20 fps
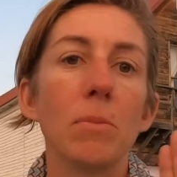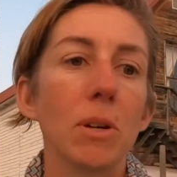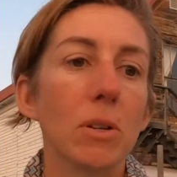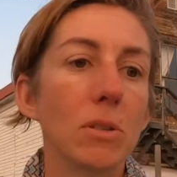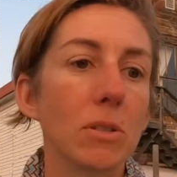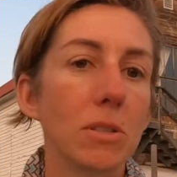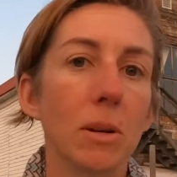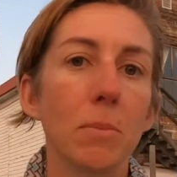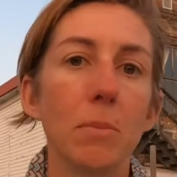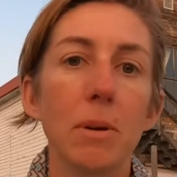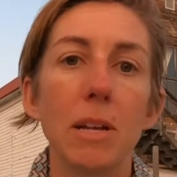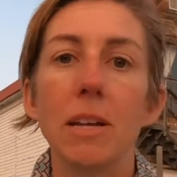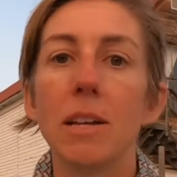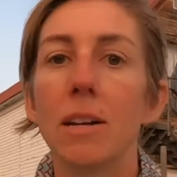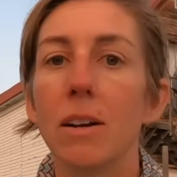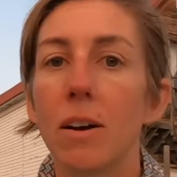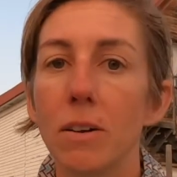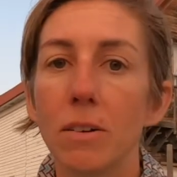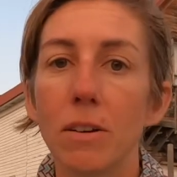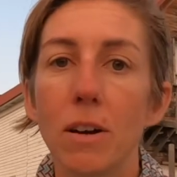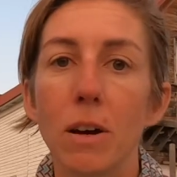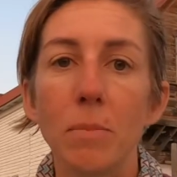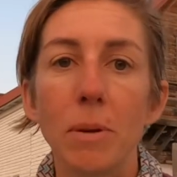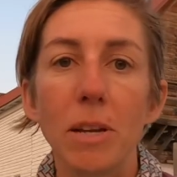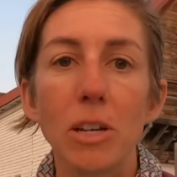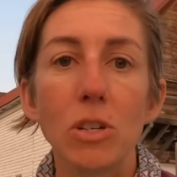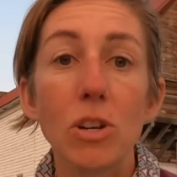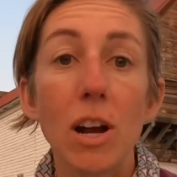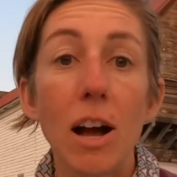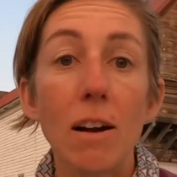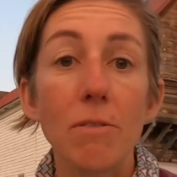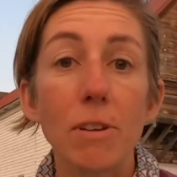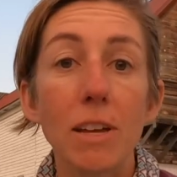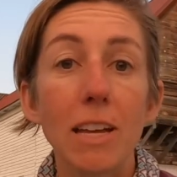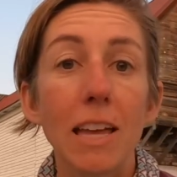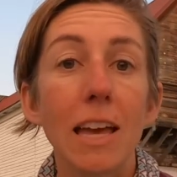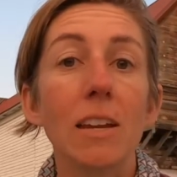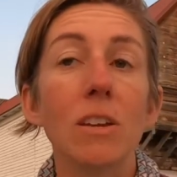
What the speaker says: there's somebody in oncoming traffic,